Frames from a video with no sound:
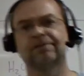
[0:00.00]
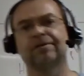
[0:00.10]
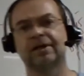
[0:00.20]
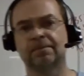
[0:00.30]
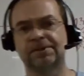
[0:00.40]

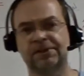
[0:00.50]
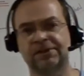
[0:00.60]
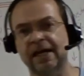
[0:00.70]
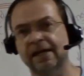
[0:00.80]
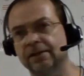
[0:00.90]
very
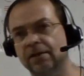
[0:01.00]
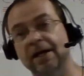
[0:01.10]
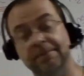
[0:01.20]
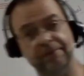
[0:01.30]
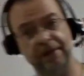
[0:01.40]
upset, and you're
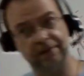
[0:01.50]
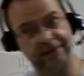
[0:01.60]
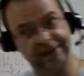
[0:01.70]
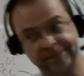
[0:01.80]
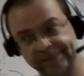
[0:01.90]

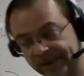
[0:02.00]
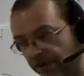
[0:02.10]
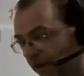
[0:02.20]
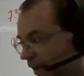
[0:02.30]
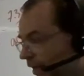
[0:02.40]
hyperventilating.
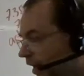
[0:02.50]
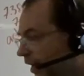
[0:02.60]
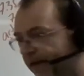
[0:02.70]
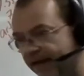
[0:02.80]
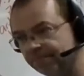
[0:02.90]
Okay,
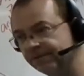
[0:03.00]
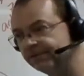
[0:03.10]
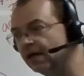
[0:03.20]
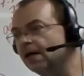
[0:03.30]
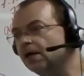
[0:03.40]
it happens.
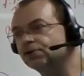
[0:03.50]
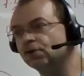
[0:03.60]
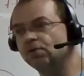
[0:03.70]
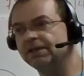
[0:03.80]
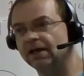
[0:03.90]

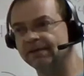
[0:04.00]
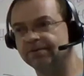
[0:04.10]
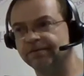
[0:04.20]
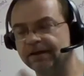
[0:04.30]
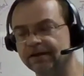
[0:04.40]
So when you
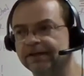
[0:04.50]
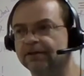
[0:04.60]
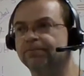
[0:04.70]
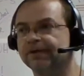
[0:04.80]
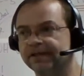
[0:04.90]
hyperventilate,
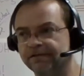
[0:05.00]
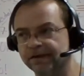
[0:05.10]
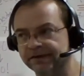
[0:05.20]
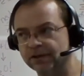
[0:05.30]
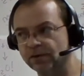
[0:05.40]
you're breathing
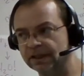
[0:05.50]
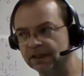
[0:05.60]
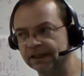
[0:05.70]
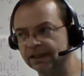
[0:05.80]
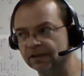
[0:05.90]
very
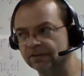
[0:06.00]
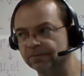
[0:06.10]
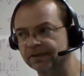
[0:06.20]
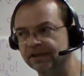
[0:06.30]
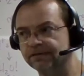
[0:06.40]
quickly. When
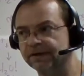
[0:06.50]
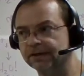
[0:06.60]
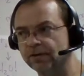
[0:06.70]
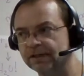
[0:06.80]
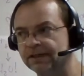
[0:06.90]
you're breathing very
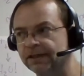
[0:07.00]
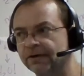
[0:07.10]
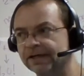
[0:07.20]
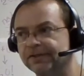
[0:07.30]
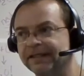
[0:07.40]
quickly, you're
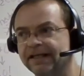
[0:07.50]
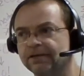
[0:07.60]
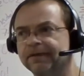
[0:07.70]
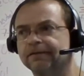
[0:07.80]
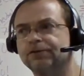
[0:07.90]
actually getting
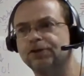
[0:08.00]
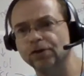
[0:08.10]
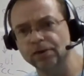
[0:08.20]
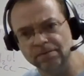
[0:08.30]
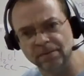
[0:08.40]
rid of
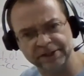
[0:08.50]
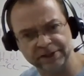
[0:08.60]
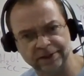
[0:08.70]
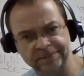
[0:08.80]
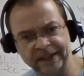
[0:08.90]
too much
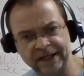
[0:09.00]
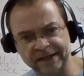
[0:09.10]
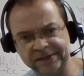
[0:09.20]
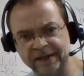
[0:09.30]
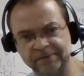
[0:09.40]
carbon
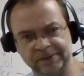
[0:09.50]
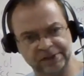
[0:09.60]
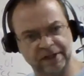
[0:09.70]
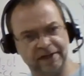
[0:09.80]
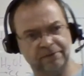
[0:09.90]
dioxide, which is
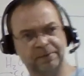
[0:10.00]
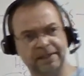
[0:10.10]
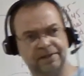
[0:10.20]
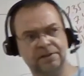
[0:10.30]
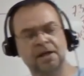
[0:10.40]
kind of
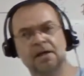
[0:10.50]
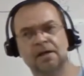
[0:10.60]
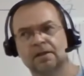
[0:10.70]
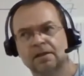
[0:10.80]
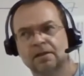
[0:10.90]
weird,
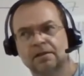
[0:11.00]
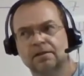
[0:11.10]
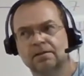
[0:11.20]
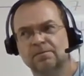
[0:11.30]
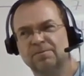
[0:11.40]

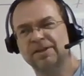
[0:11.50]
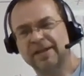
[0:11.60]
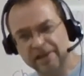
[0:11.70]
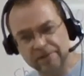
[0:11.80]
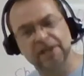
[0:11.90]
but you're
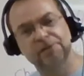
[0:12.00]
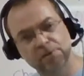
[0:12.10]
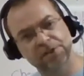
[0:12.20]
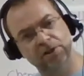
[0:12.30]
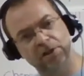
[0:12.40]
getting rid of too
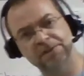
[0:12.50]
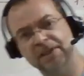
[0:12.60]
much carbon